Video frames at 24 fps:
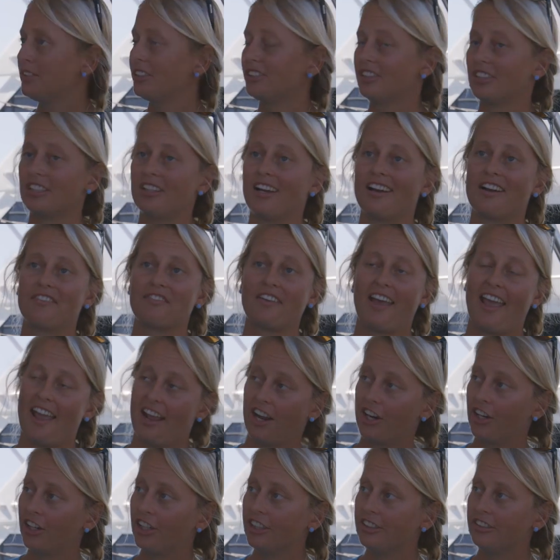there's a lot of
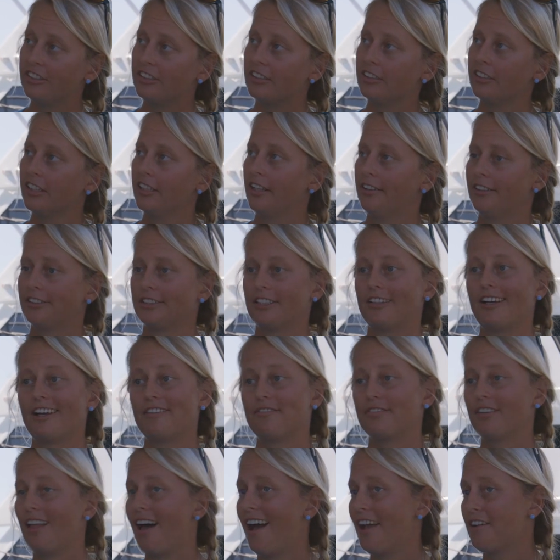anchors, there's a lot of
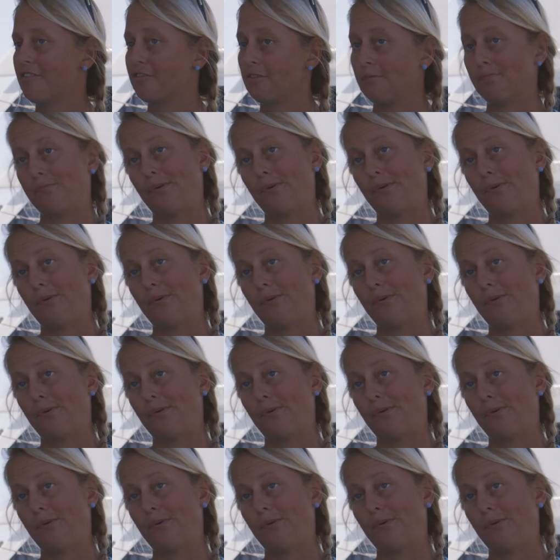line from